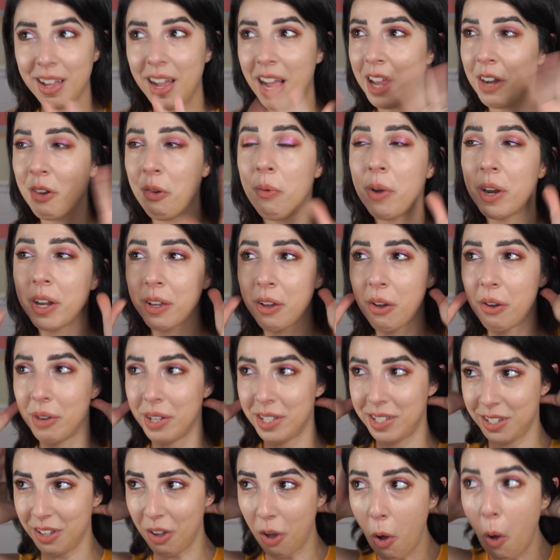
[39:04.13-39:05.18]
don't want to go
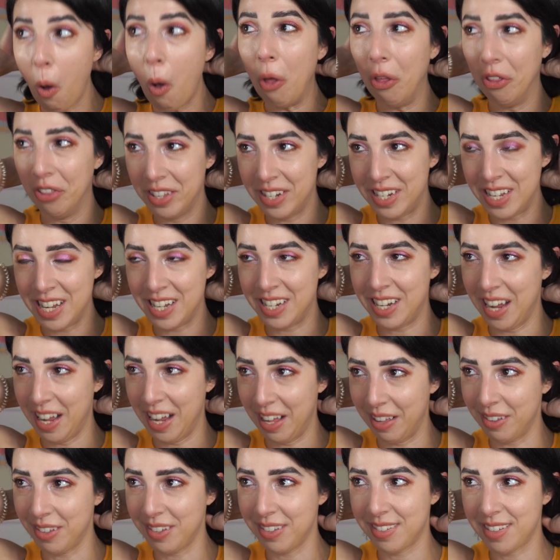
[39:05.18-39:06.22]
into all the
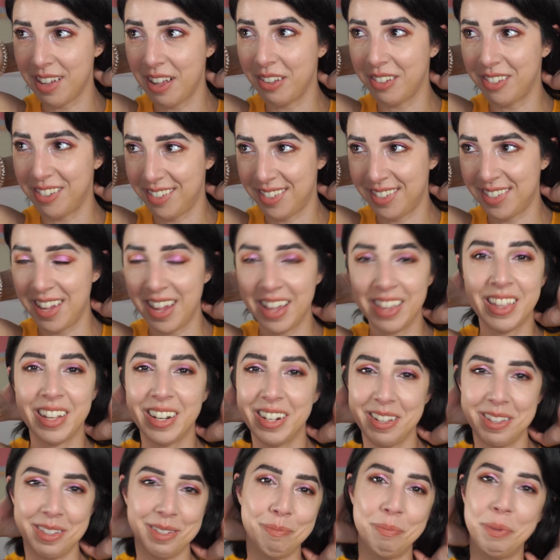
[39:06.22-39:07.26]
details. I'll just say that
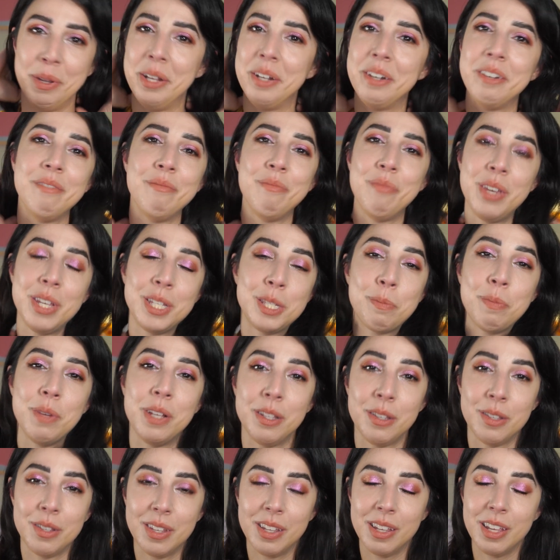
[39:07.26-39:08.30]

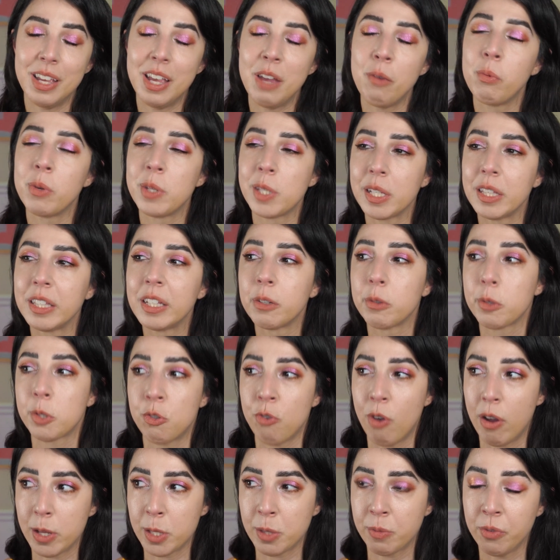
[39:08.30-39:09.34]
it was a little
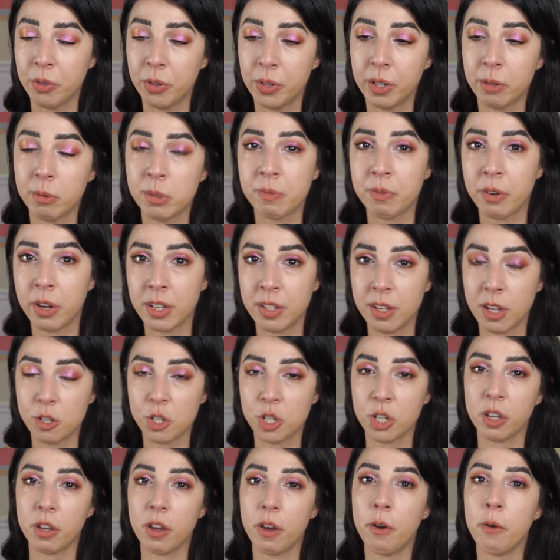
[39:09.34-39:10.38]
stressful and it was very touch
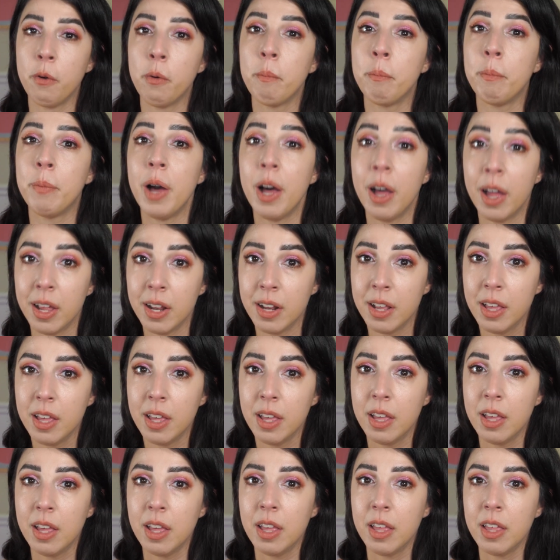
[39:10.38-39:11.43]
and go. But
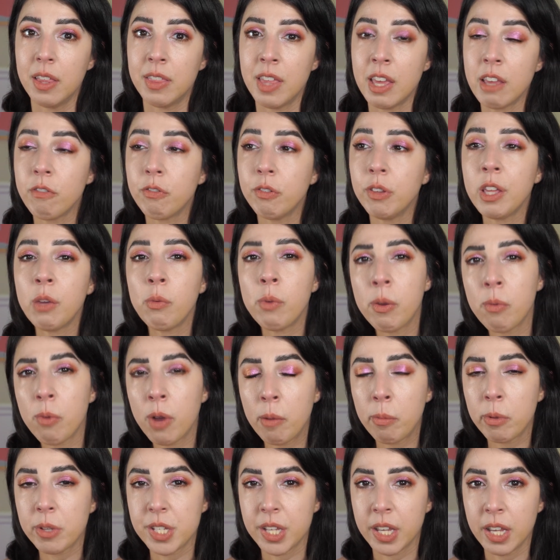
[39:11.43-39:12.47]
thankfully we were
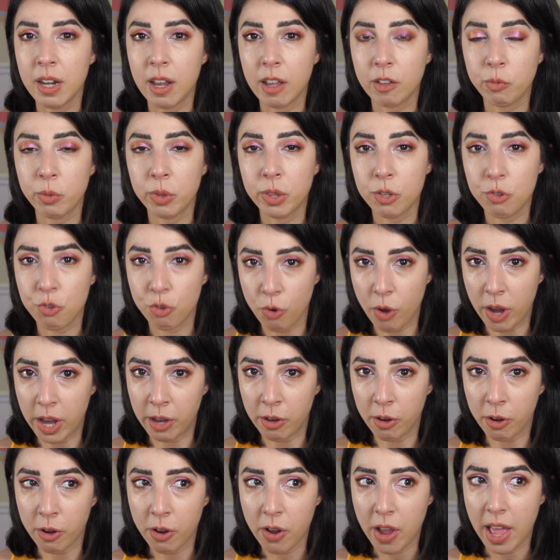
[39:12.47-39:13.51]
able to connect with a
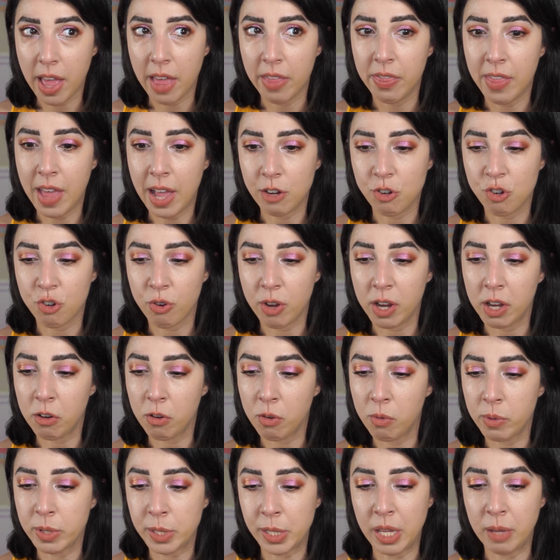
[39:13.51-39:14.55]
trainer, and that trainer
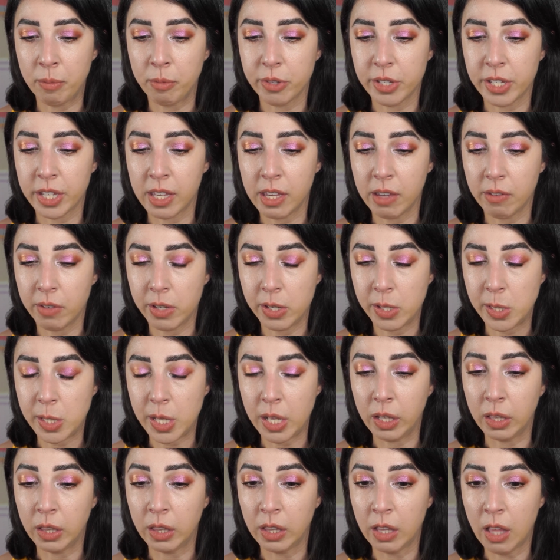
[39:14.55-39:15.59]
was able to give us a
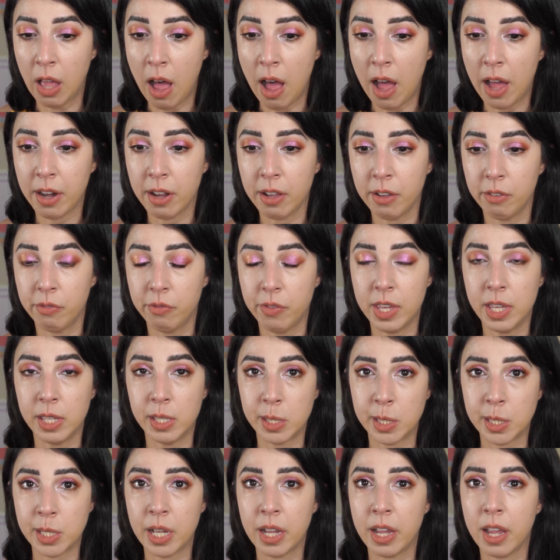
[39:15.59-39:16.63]
lot of
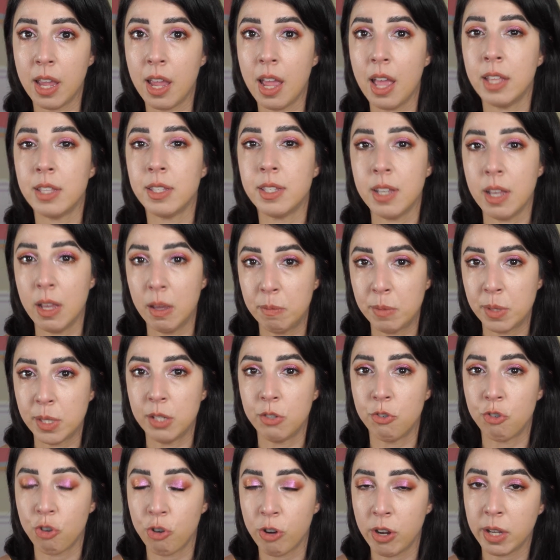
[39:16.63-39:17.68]
insight and tips and
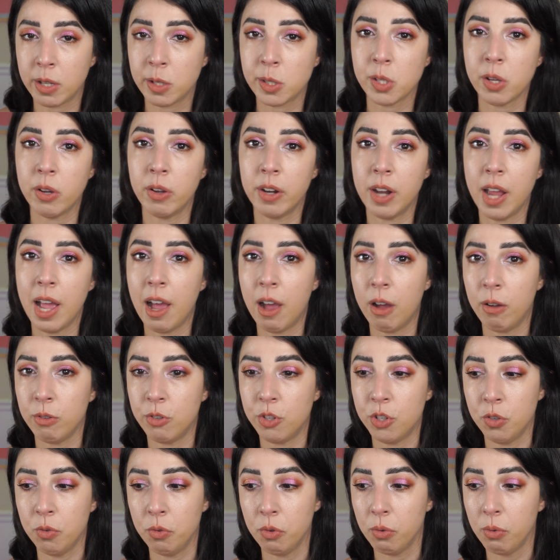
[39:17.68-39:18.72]
tricks on how
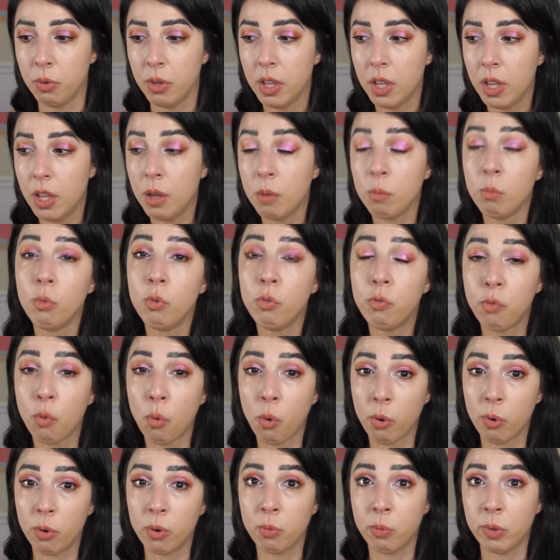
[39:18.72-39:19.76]
to move
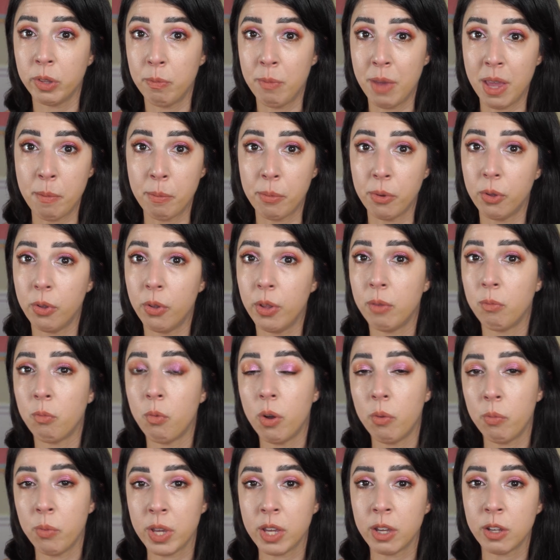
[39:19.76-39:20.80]
forward with Maple and
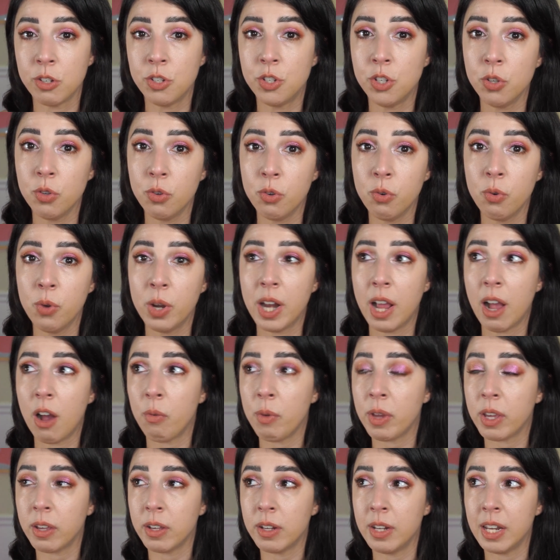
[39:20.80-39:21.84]
what we could do and how we
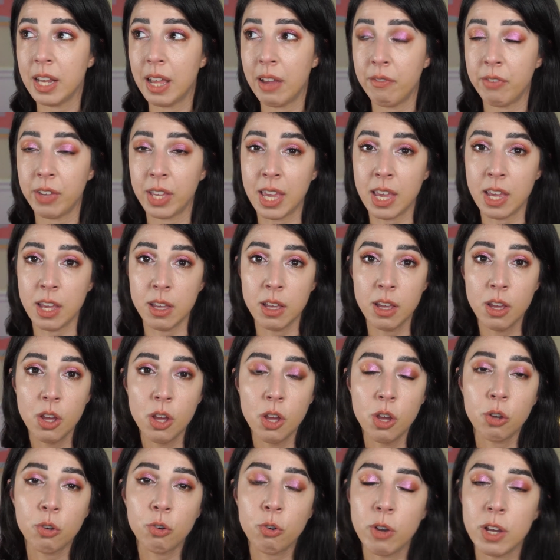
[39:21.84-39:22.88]
could navigate
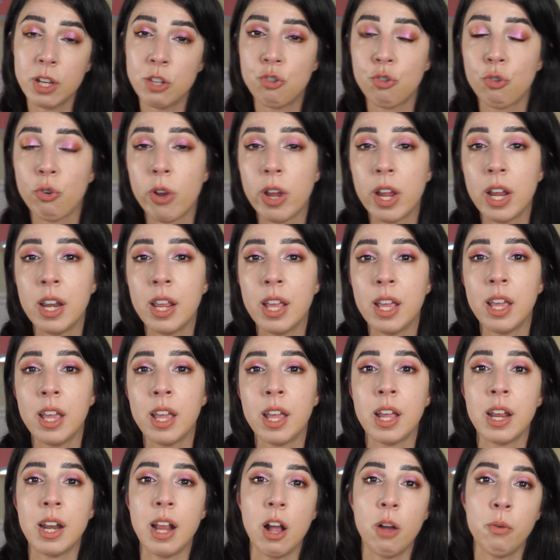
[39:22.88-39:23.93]
crate training
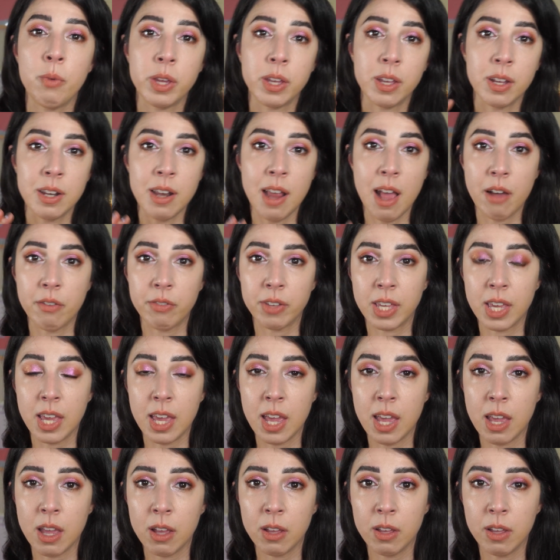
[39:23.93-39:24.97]
and how we could
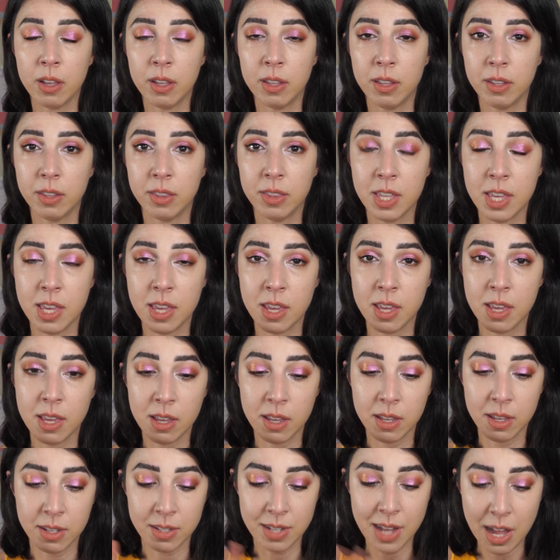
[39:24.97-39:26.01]
navigate the
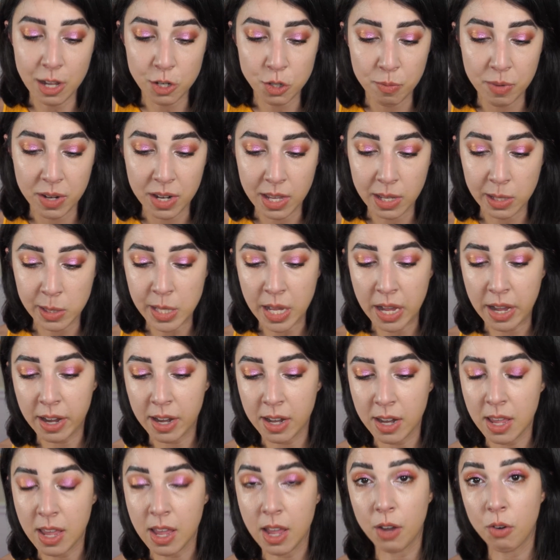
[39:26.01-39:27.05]
attachment
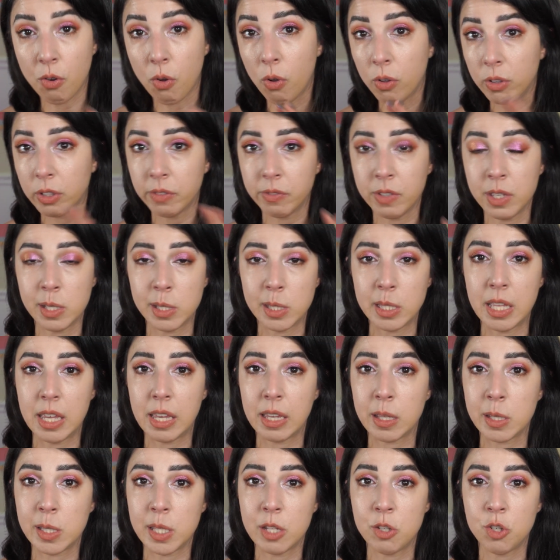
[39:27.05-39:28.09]
anxiety and all of these
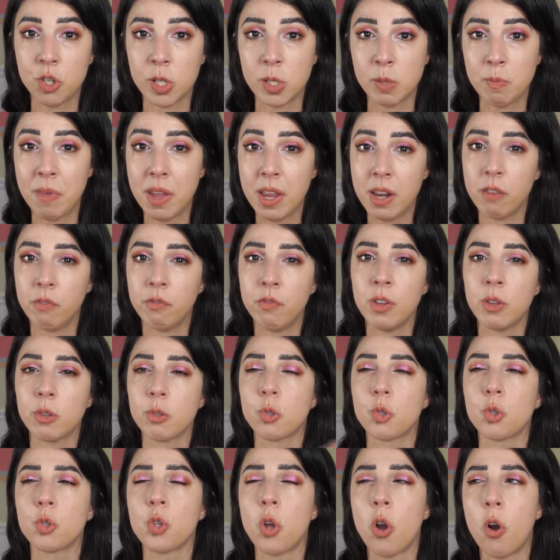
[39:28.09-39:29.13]
things that just made it feel
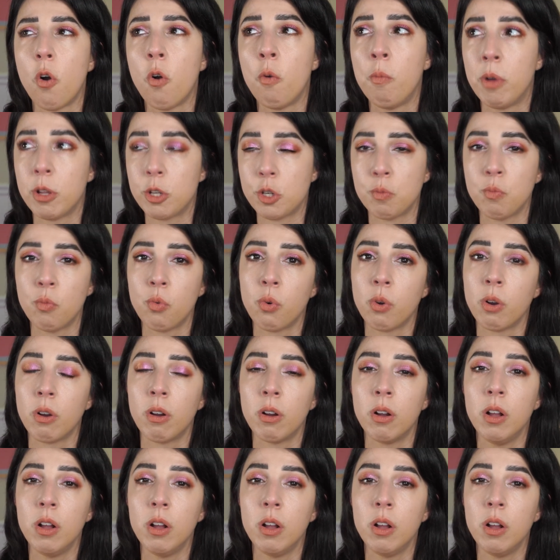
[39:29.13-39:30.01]
so much more